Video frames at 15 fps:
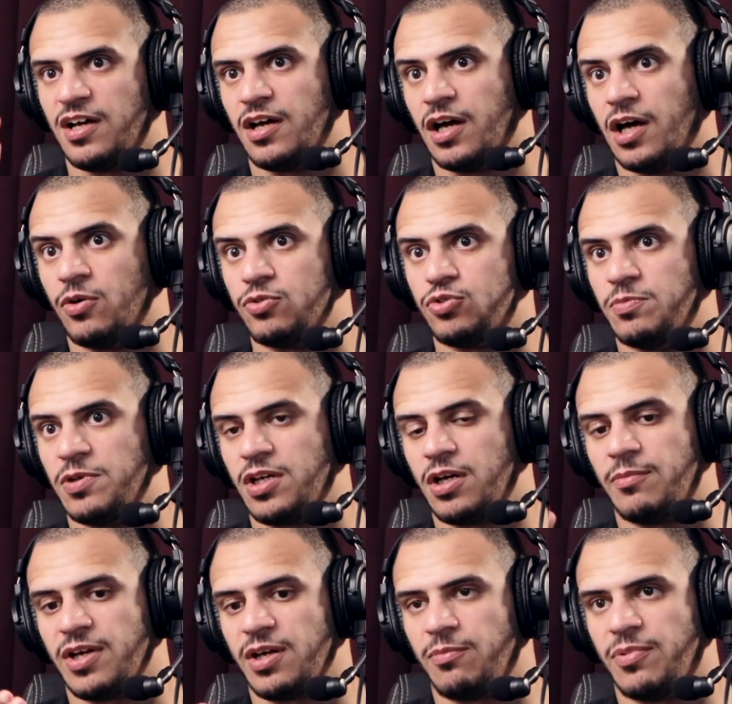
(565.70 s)
how to
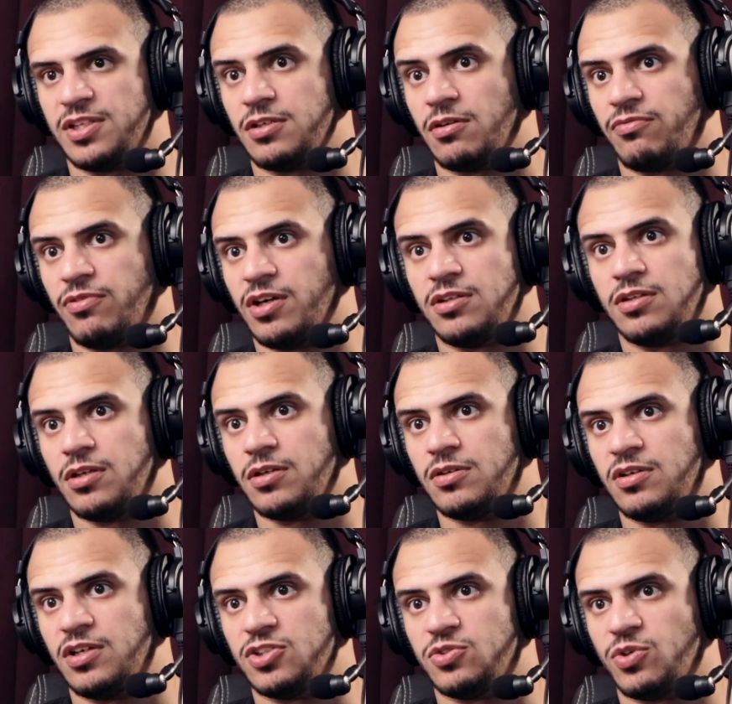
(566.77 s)
become a better fighter,
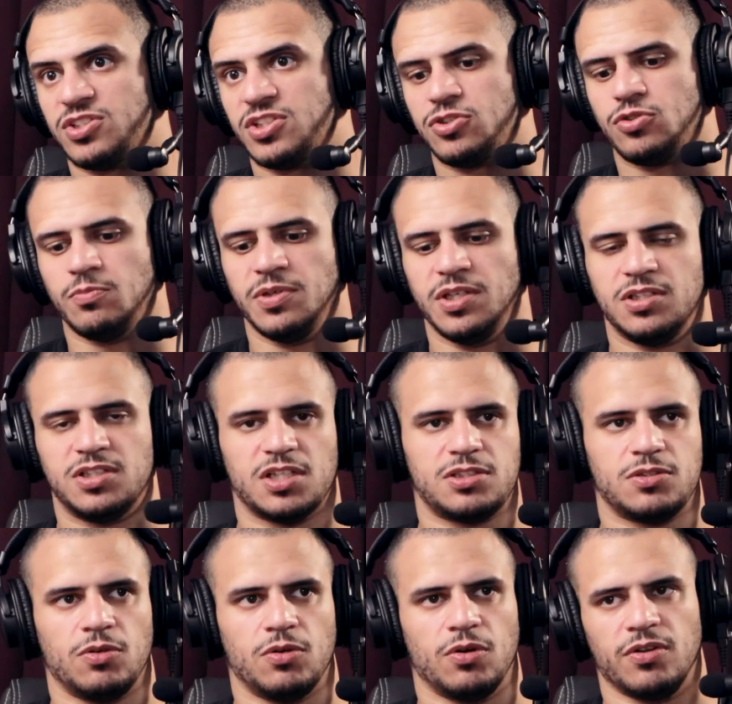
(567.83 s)
It wasn't to be
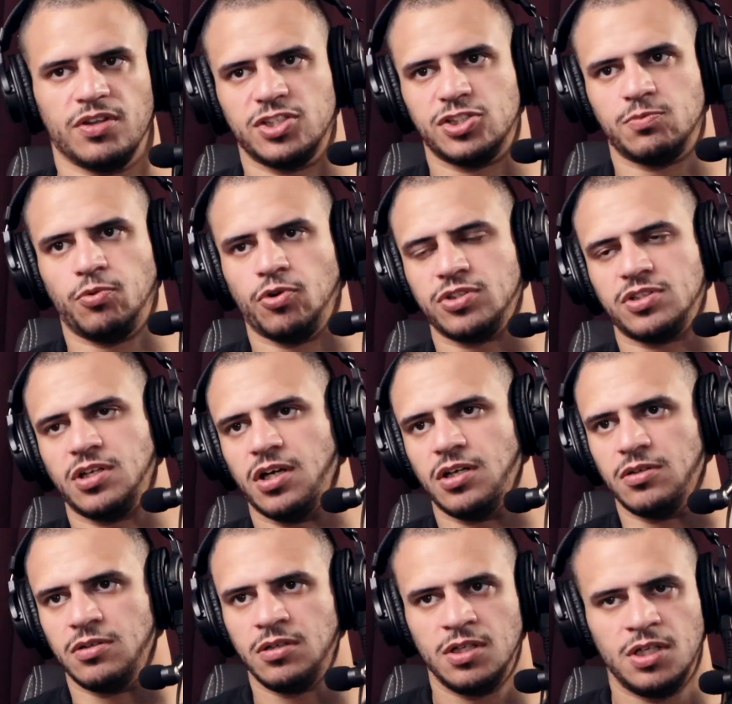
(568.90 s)
just, this sport
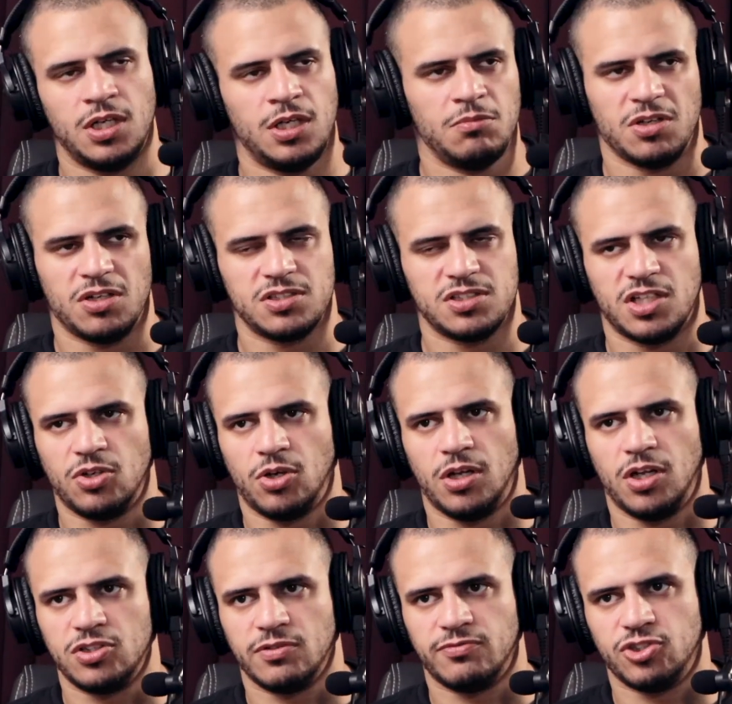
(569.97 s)
guy, Because I know a
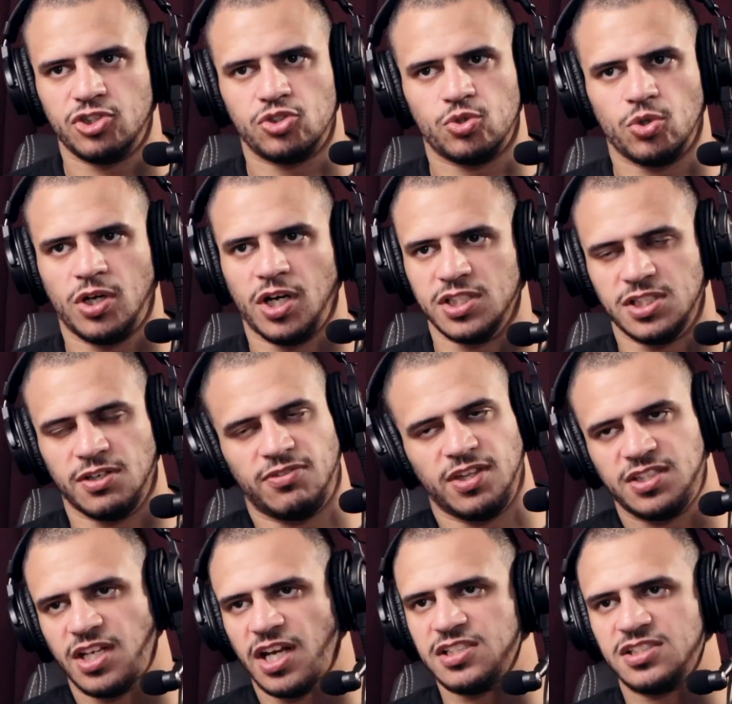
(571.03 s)
lot of jiu-jitsu guys, if they
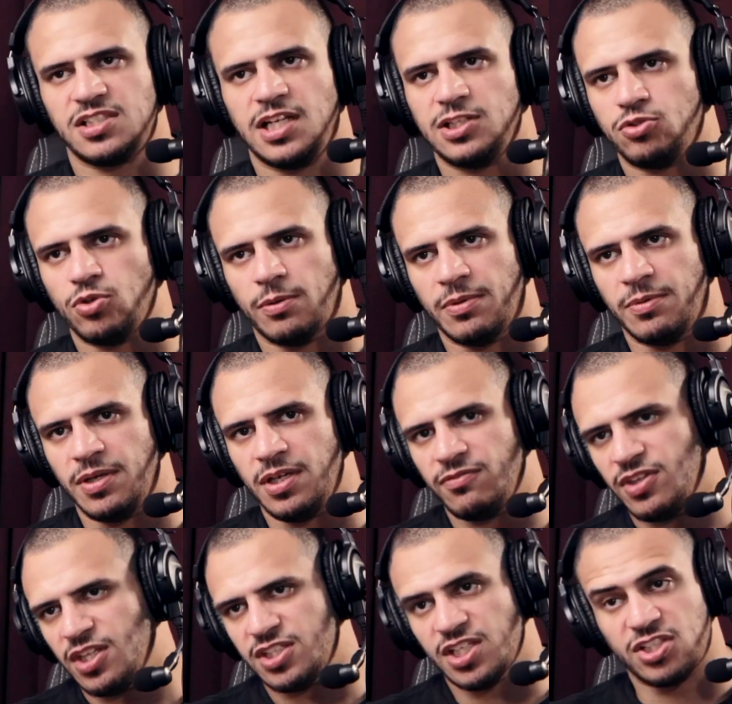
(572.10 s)
translate to MMA, if
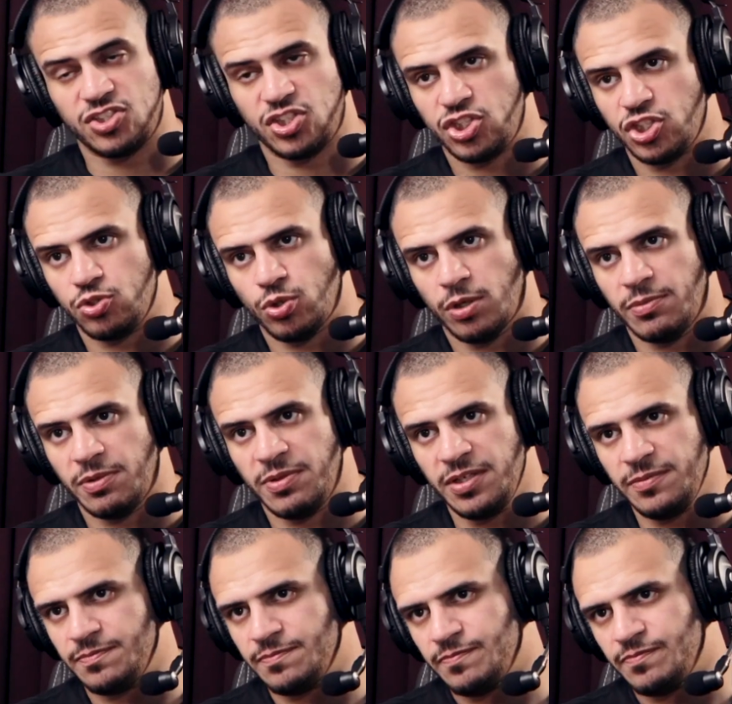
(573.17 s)
they transition to MMA,